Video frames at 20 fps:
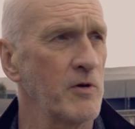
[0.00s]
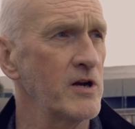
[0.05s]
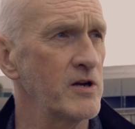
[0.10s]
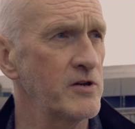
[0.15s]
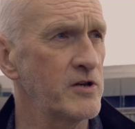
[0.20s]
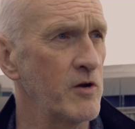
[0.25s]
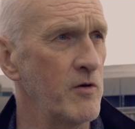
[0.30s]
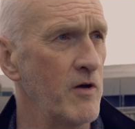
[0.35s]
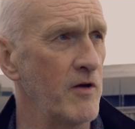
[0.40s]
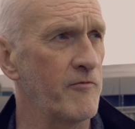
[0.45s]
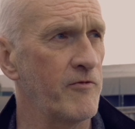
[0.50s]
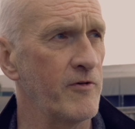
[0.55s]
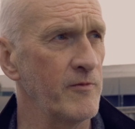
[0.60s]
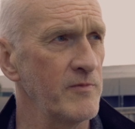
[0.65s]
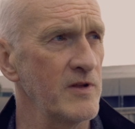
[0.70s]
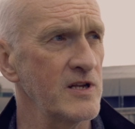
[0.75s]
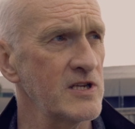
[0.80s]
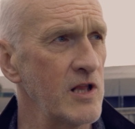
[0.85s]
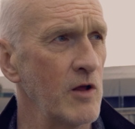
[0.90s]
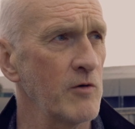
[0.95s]
I'm going to do it
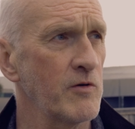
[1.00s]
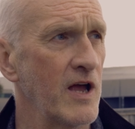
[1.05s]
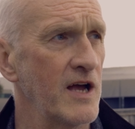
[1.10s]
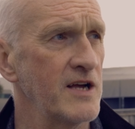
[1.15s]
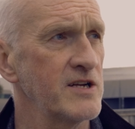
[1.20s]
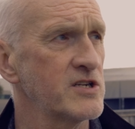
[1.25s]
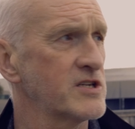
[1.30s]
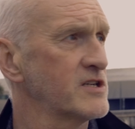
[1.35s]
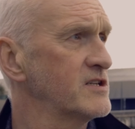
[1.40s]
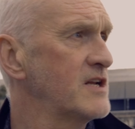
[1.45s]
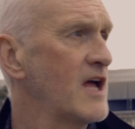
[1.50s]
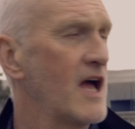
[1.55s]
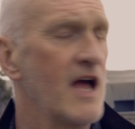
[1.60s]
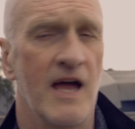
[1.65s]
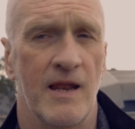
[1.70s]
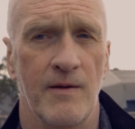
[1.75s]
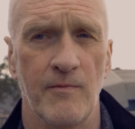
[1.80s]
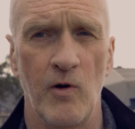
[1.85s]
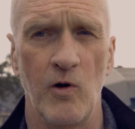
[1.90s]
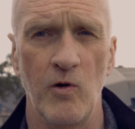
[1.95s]
from this location.
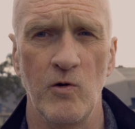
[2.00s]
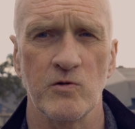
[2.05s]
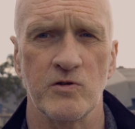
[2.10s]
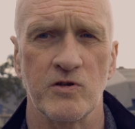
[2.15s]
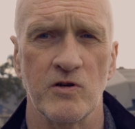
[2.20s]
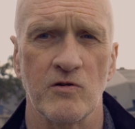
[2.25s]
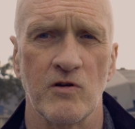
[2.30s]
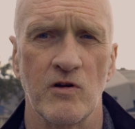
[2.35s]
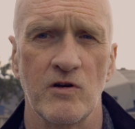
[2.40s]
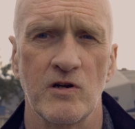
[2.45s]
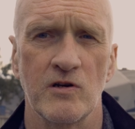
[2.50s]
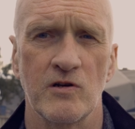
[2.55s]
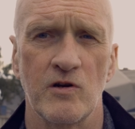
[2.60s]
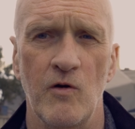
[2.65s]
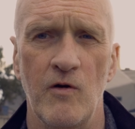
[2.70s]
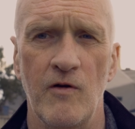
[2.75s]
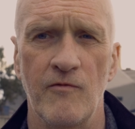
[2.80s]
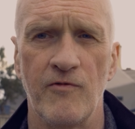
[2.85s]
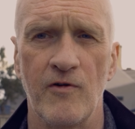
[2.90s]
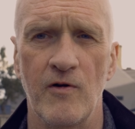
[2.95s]
I'm also going to
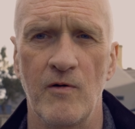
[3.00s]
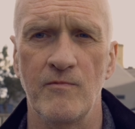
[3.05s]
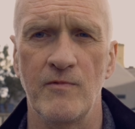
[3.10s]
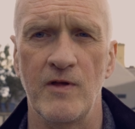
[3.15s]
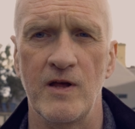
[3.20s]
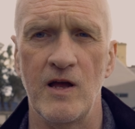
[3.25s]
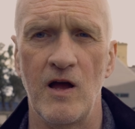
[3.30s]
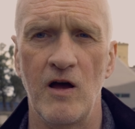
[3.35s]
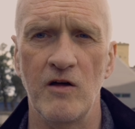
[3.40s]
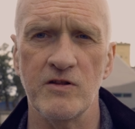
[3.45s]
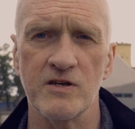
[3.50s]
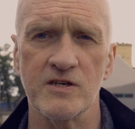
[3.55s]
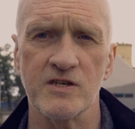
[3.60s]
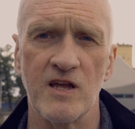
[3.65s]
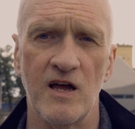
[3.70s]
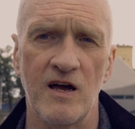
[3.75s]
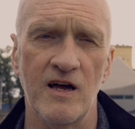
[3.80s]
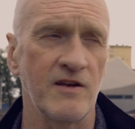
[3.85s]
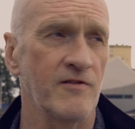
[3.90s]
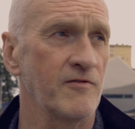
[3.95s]
do it from the other
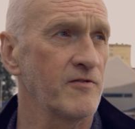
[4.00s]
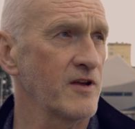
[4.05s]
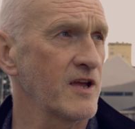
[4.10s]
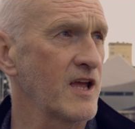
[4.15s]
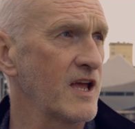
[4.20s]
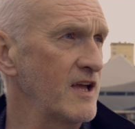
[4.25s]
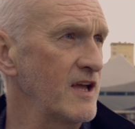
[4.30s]
side of the